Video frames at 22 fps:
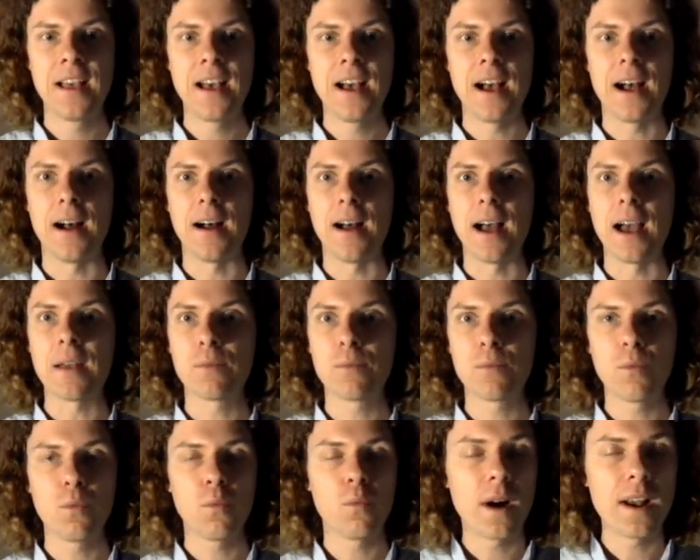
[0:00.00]

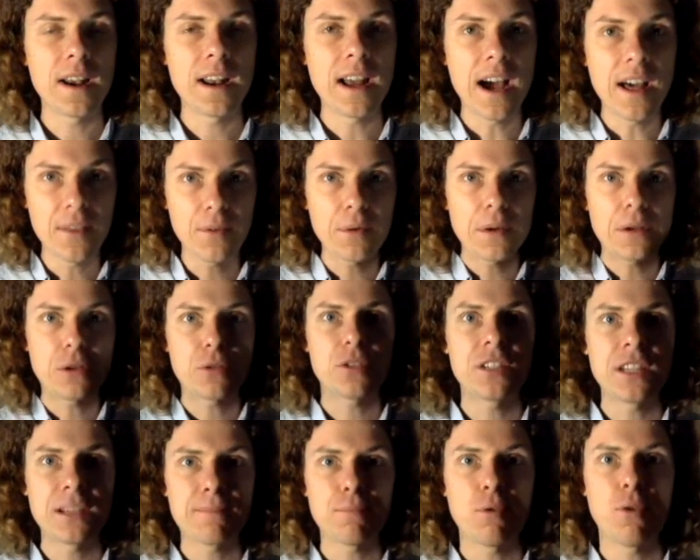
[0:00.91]
And one other
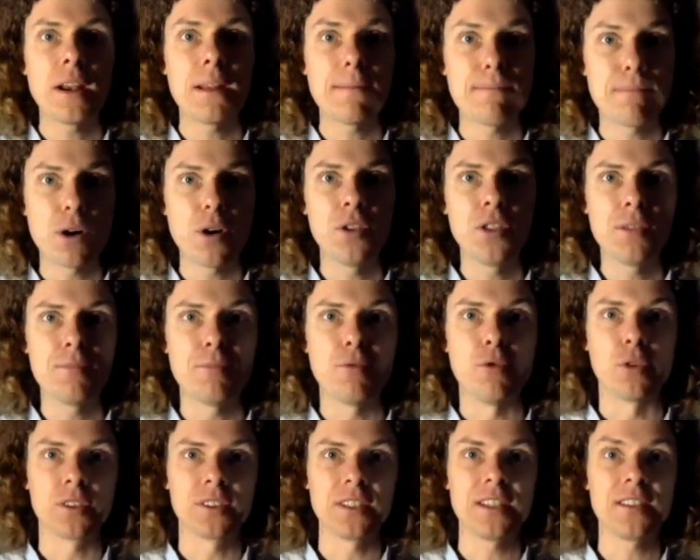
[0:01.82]
interesting point in both the
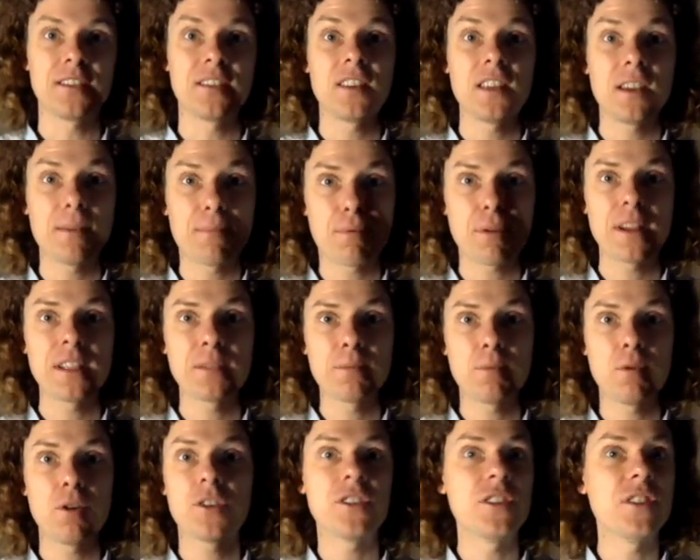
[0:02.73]
books is that the
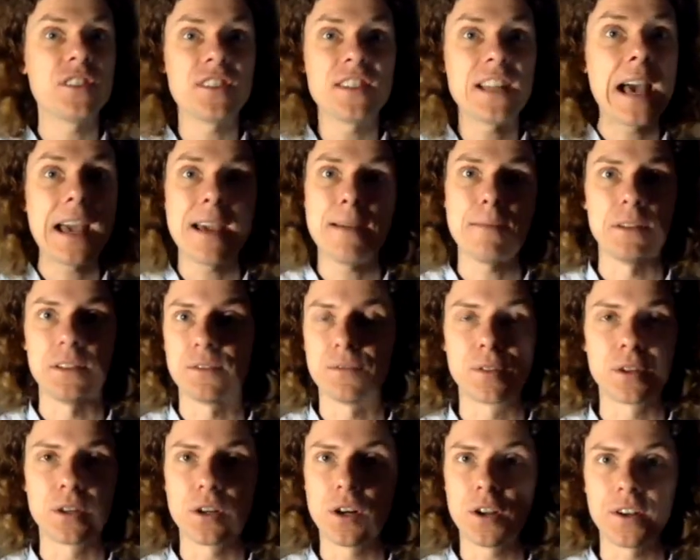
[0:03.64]
oppressed person's name is
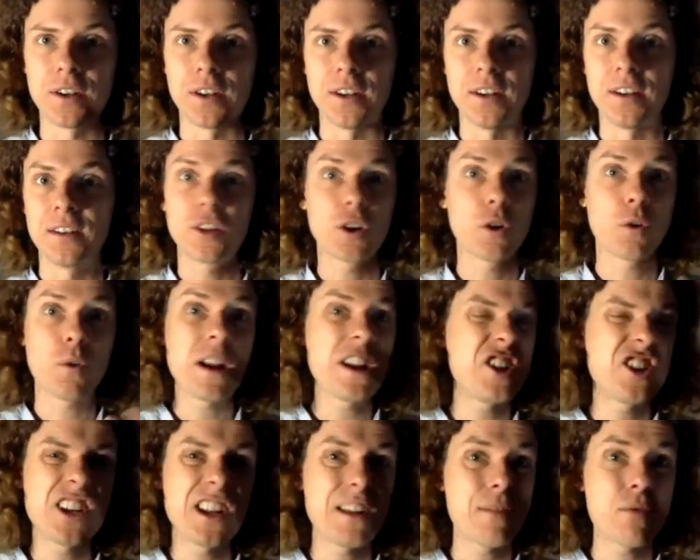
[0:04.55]
forgotten. The
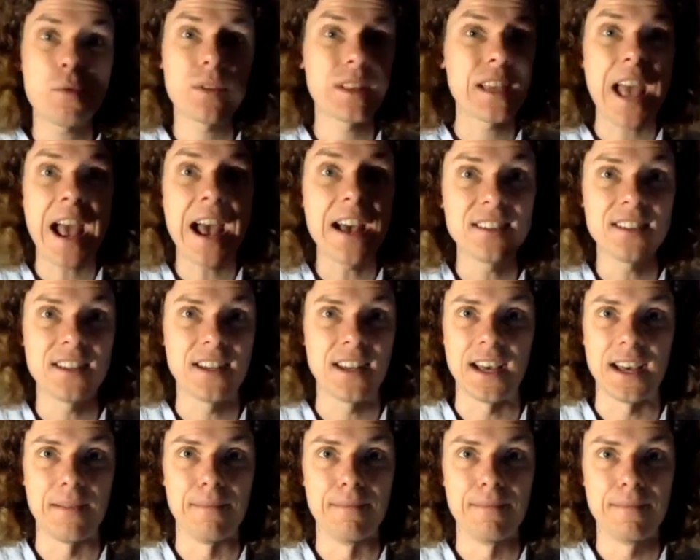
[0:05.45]
creature never really has a
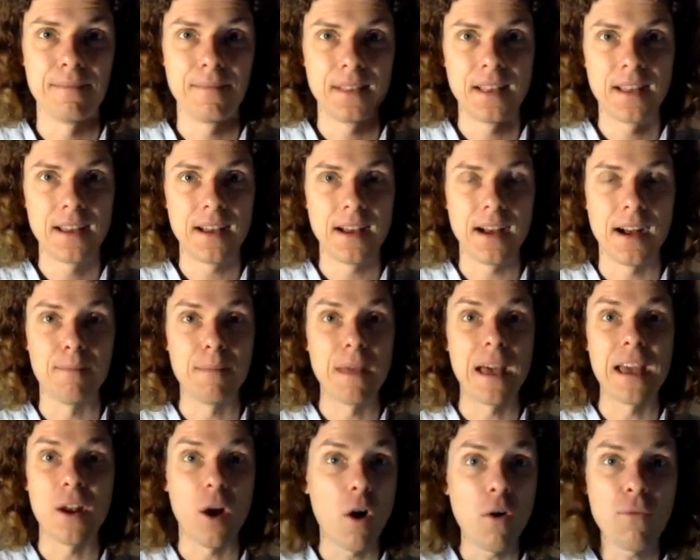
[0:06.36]
name.
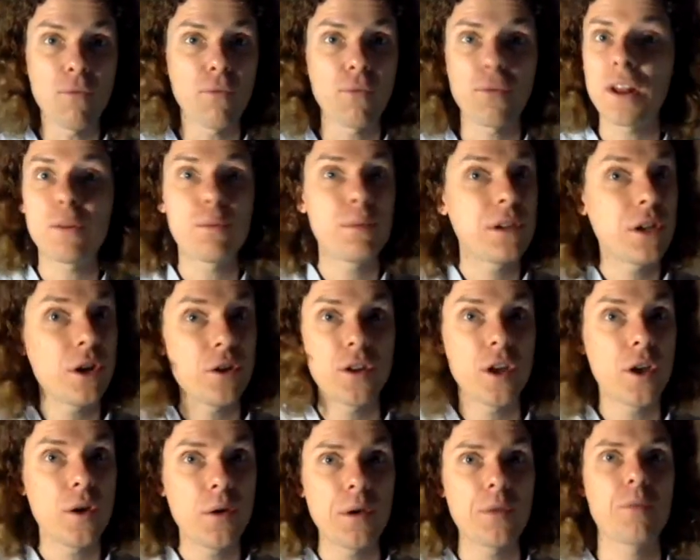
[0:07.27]
And Alfred, we don't
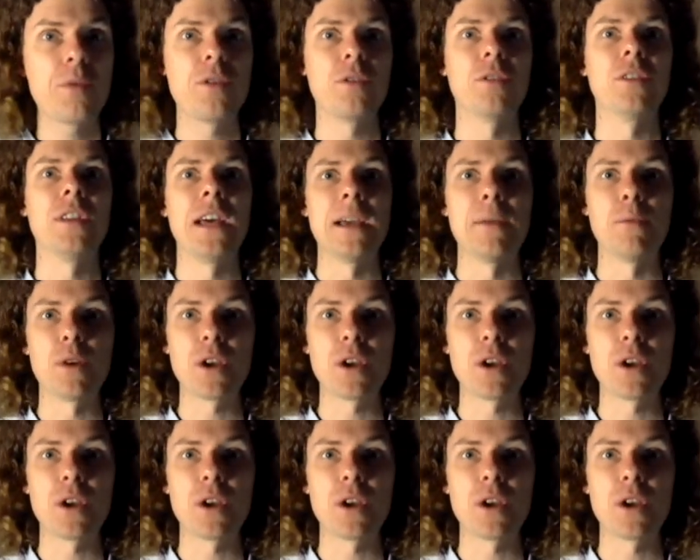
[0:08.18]
know her real name.